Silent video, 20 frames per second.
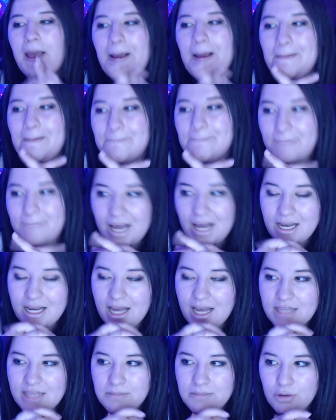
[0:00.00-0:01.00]
But
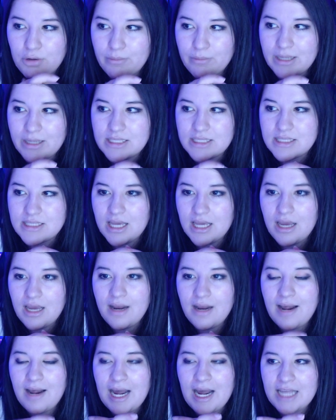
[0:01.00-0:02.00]
at the moment,
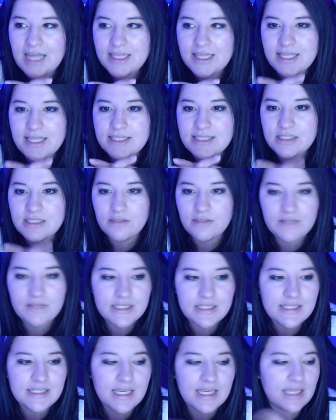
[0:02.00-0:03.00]
I think
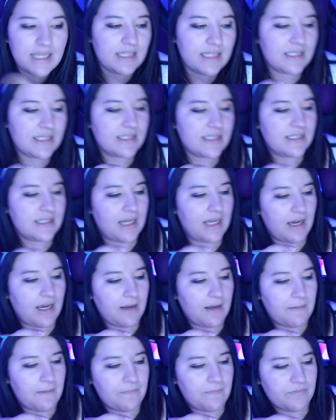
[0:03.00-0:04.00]
Sylas is,
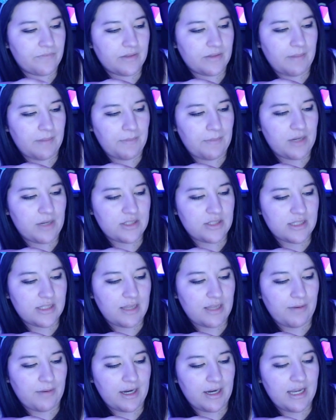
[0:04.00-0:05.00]
am I pronouncing
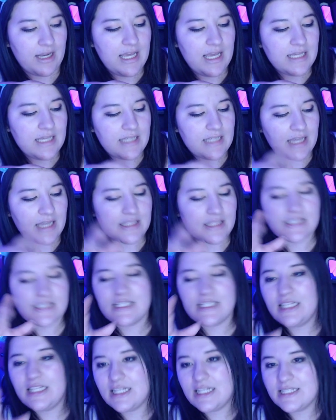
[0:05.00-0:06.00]
that right? I think
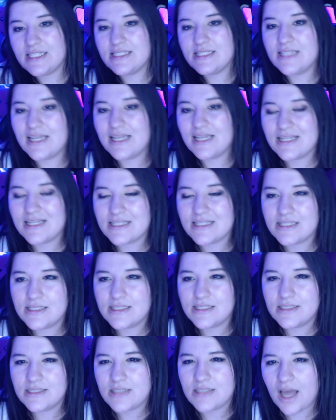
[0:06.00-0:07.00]
Sylas is
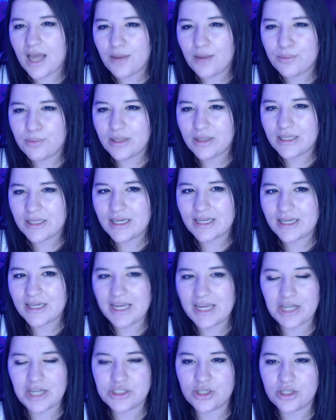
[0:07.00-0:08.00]
not really a
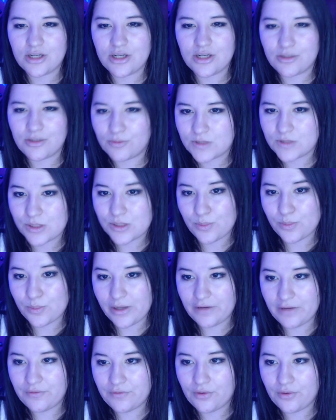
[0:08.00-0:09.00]
character to
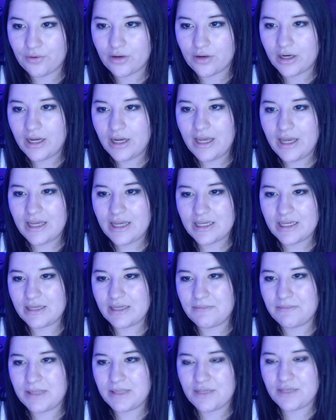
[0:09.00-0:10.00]
wail for.
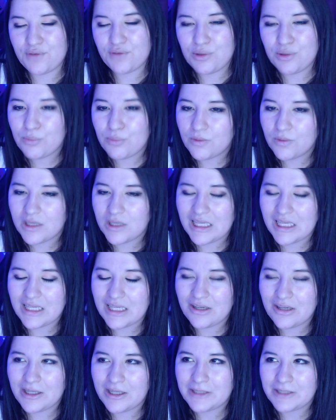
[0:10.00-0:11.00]
I mean, if you
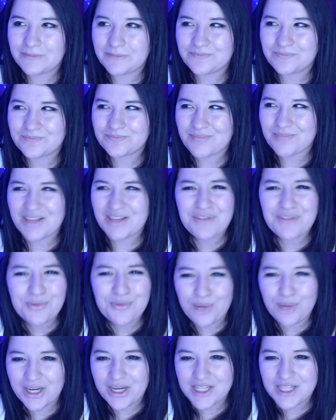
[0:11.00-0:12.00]

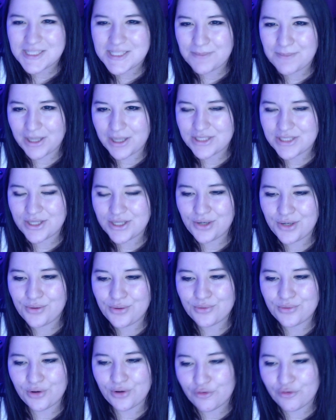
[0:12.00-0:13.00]
want a
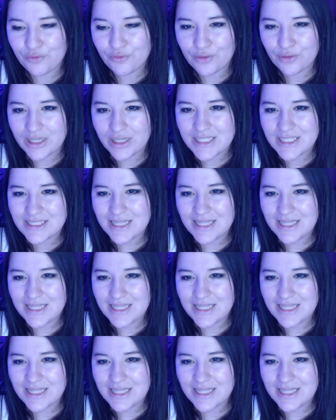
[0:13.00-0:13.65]
husbando, go for it.